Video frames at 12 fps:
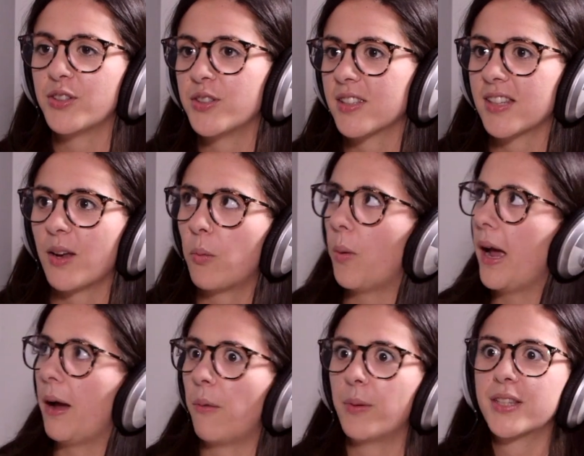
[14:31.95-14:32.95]
You're just like,
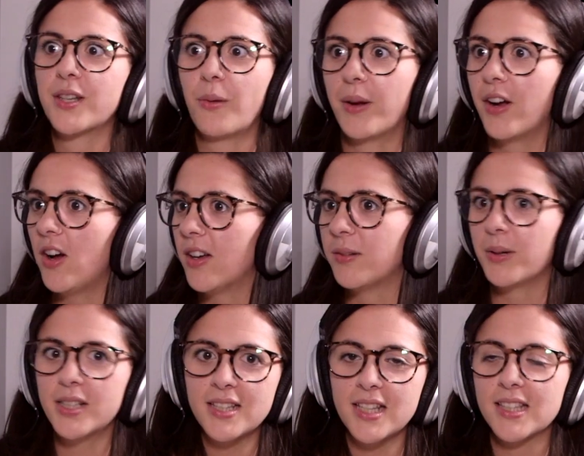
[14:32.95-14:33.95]
wow, what's going on?
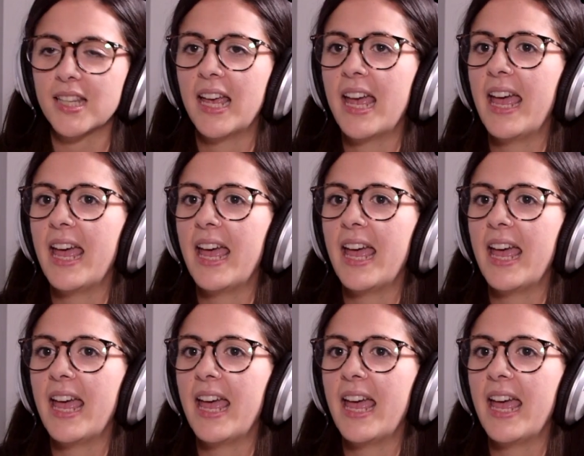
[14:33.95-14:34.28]
What is this?